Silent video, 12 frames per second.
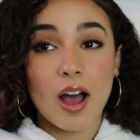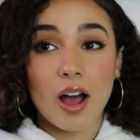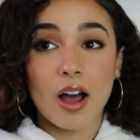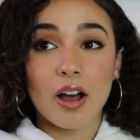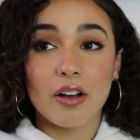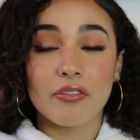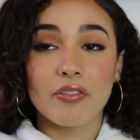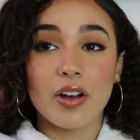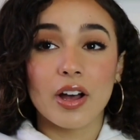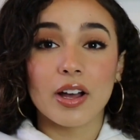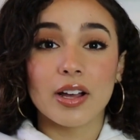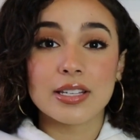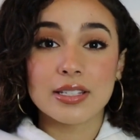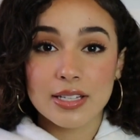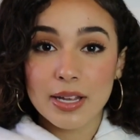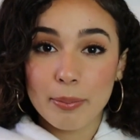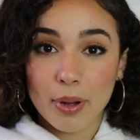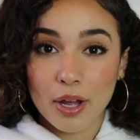off a
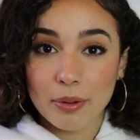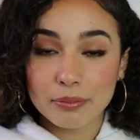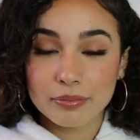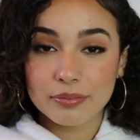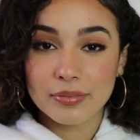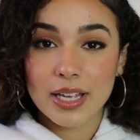stink bomb